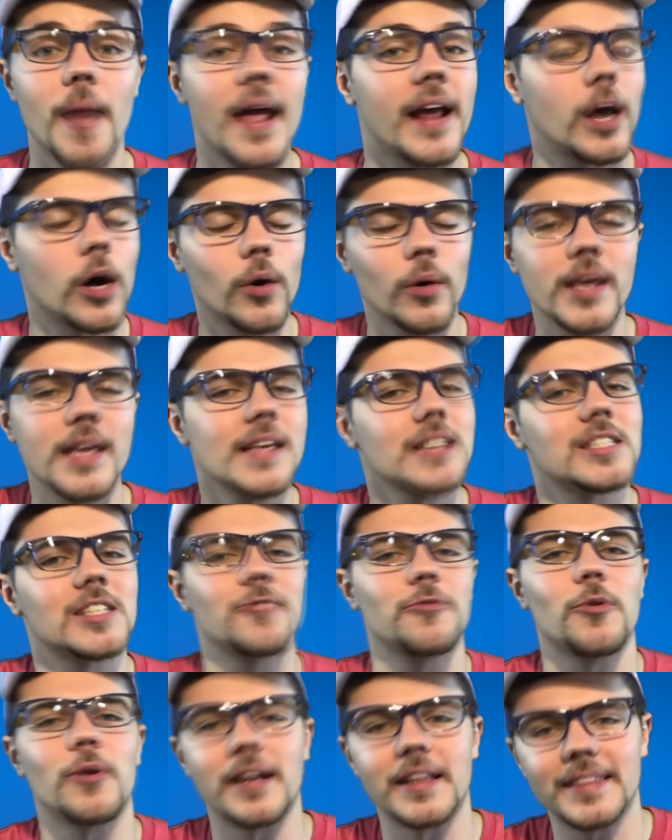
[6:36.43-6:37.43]
a
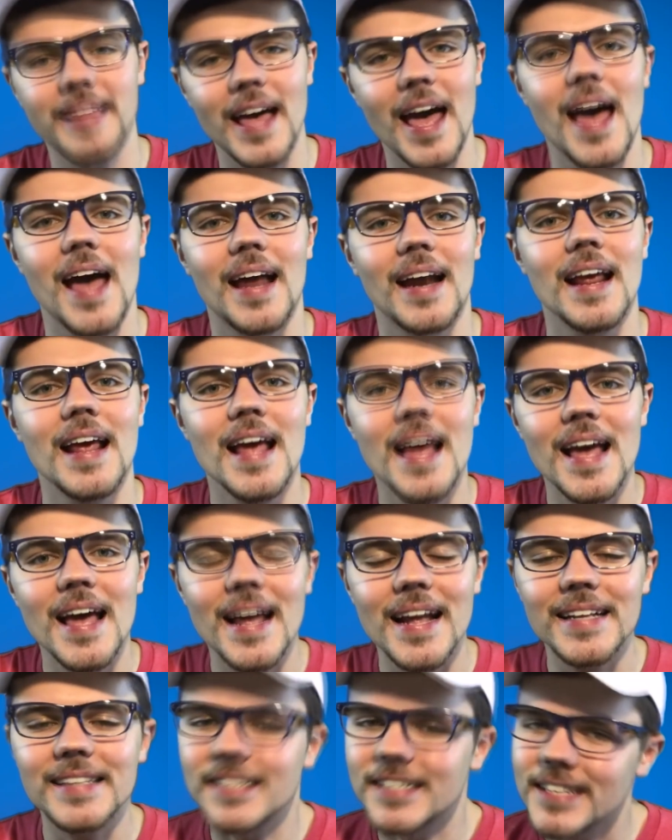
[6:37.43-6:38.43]
cohesive one at that,
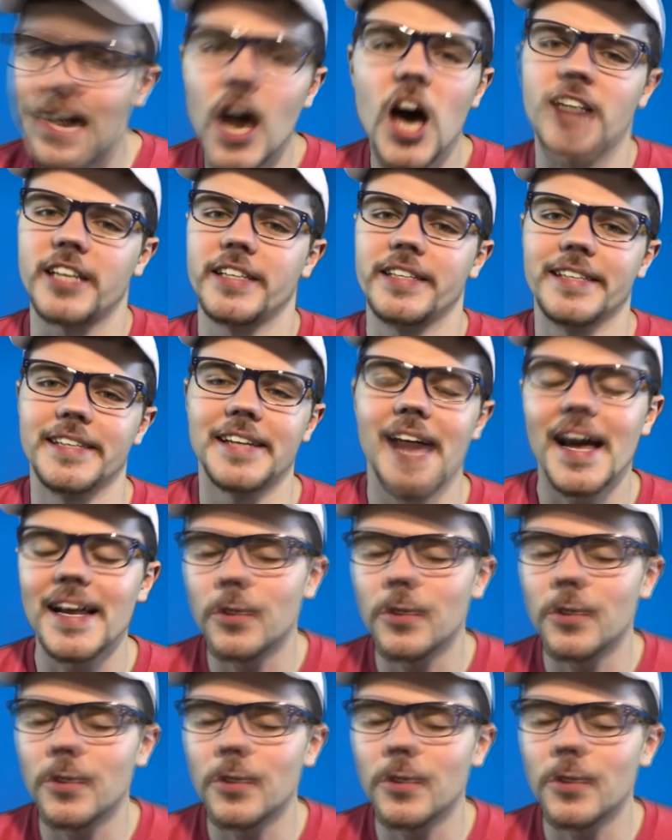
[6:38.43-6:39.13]
it's not good.